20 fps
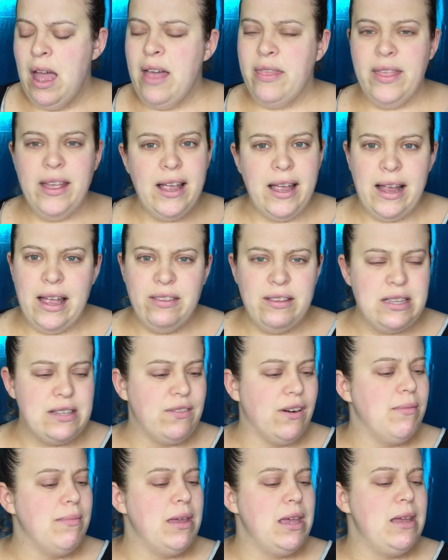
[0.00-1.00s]
I think I got this
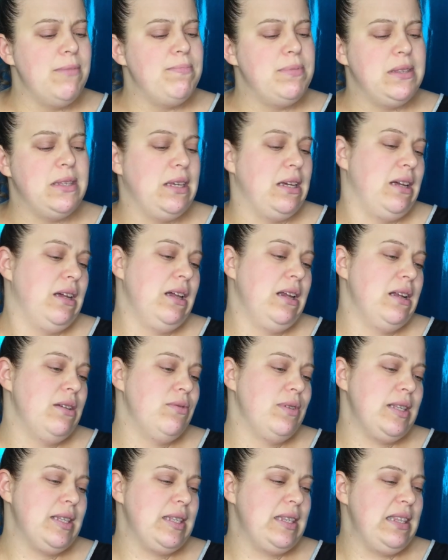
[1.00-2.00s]
from Ipsy, and it
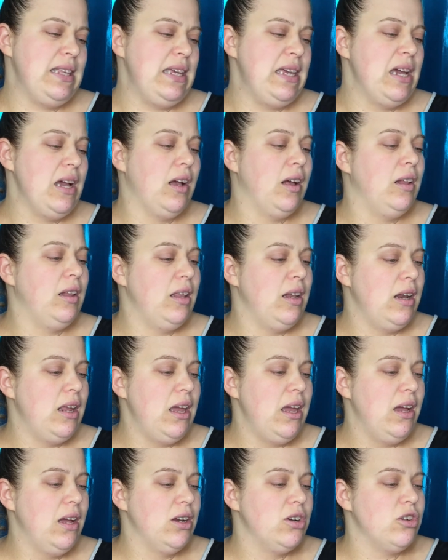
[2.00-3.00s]
was the
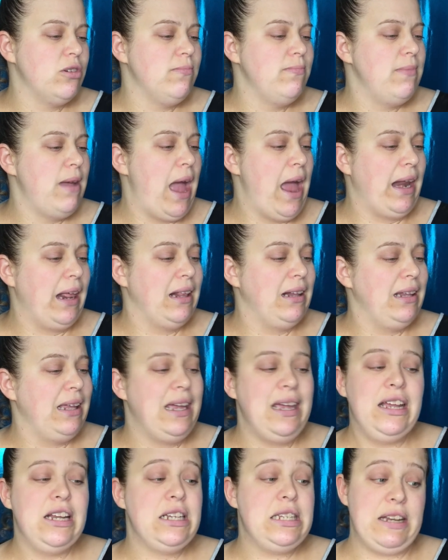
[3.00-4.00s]
Clinique
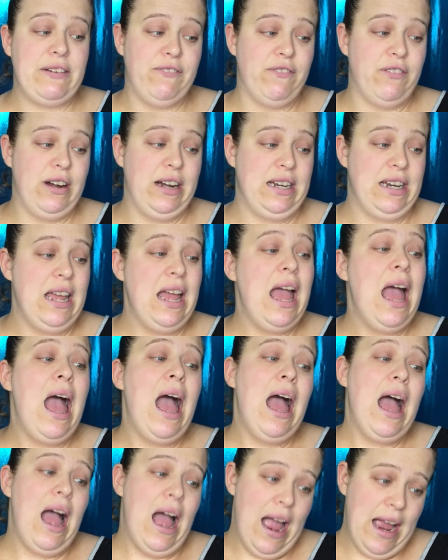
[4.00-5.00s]
Dramatically Different
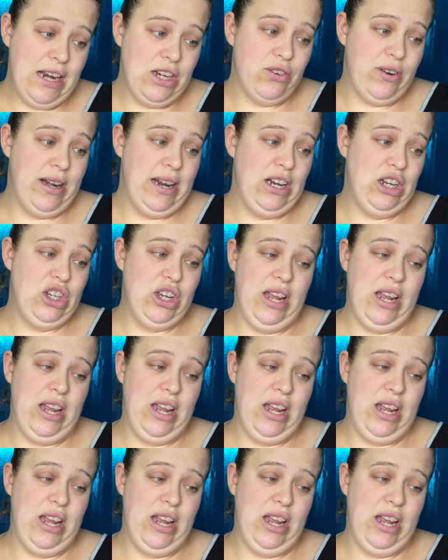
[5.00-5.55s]
Hydrating